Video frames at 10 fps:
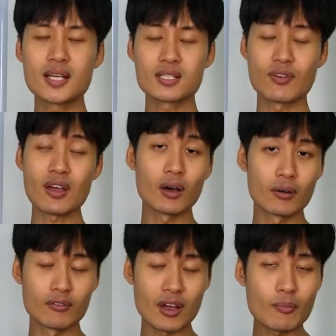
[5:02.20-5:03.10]
there's
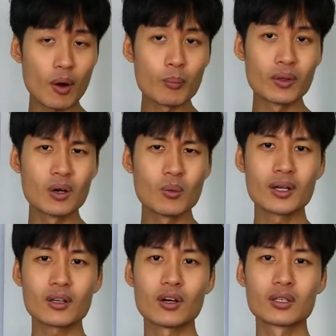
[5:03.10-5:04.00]
a very popular
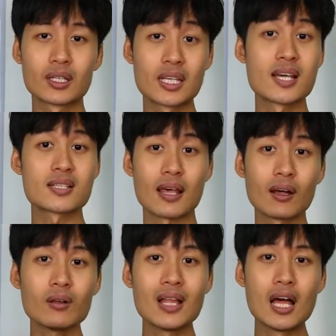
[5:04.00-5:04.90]
one called the
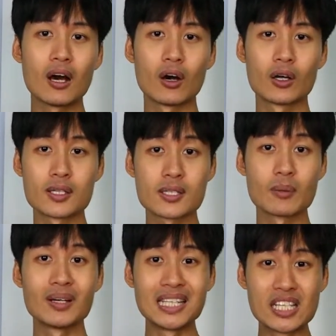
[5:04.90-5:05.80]
PSL, or the
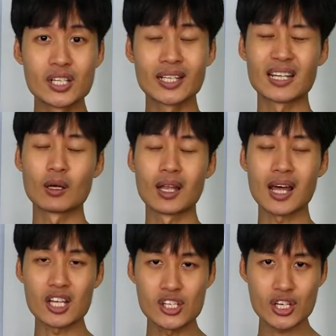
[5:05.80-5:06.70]
Saber Legion. They are the
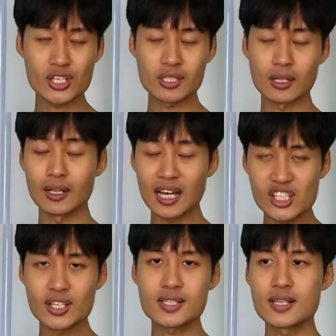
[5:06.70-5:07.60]
largest
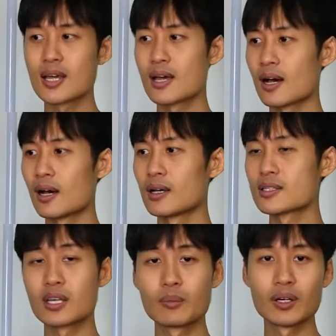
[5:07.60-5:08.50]

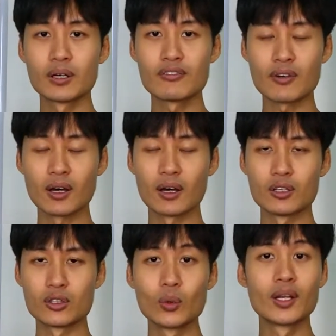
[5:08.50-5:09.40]
saber
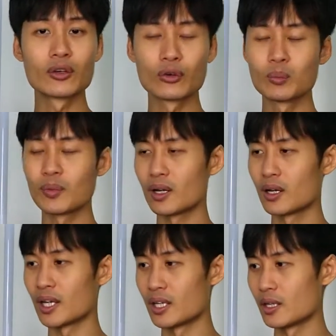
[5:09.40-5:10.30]
dueling group
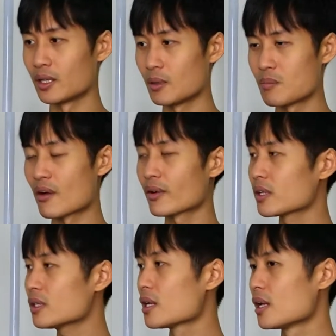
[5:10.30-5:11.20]
in
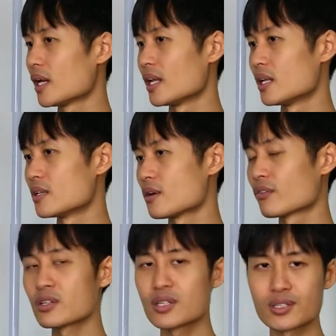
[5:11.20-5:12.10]
America, and of
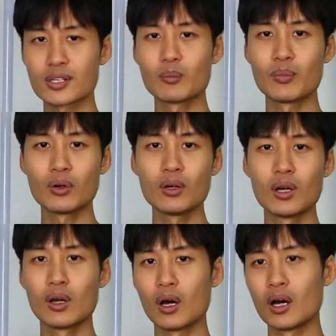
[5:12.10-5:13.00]
course in Singapore
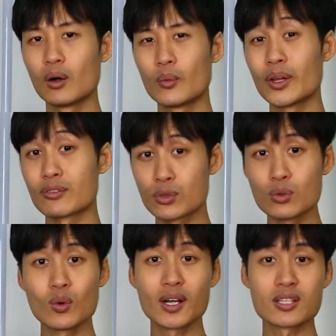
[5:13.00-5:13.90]
we have
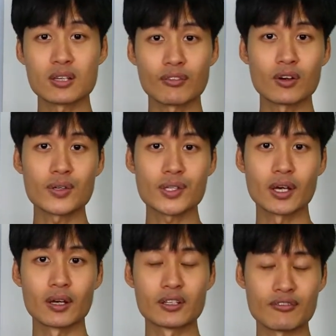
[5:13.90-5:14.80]
two. One is of course
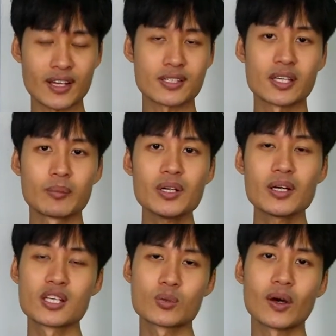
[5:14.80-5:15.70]
the Fight Saber,
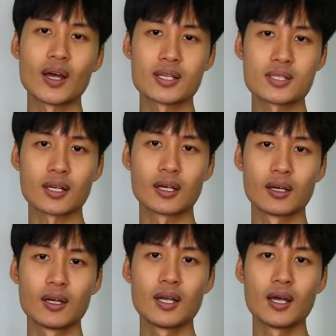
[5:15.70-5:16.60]
as well as
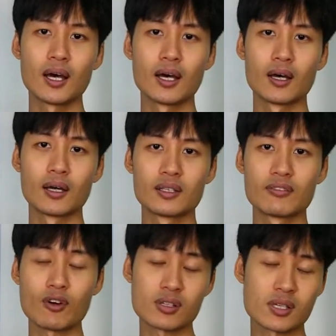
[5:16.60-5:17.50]
the
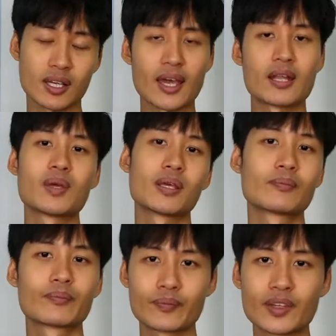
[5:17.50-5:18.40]
Force Academy.
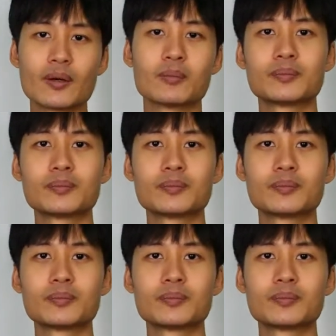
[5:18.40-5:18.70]
Yep.